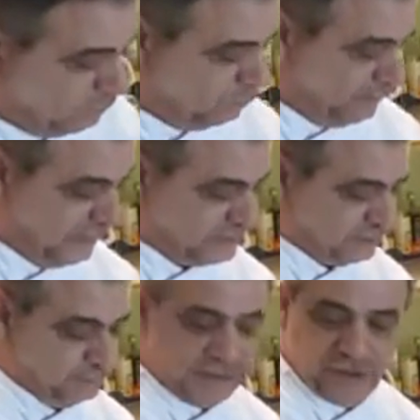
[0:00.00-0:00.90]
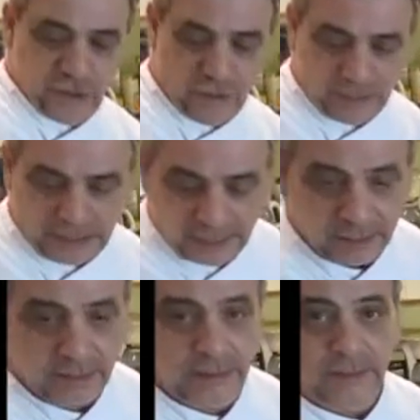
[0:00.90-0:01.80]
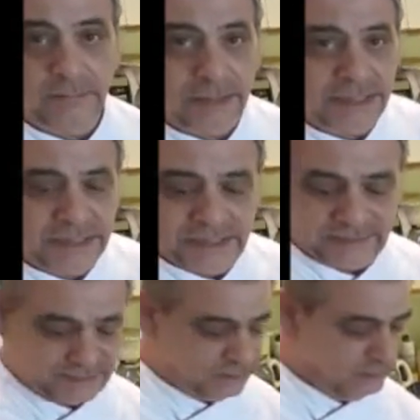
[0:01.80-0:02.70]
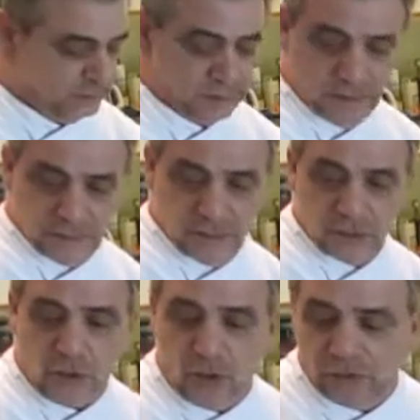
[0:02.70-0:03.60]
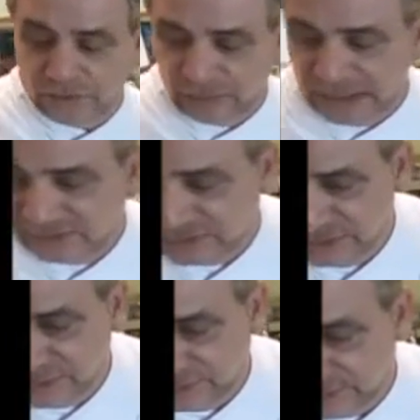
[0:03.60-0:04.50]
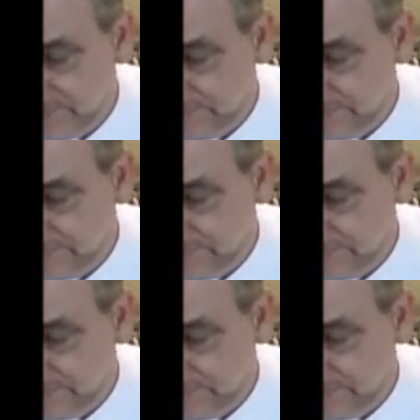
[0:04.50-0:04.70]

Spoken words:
we got some pinola, pine nuts, golden raisins,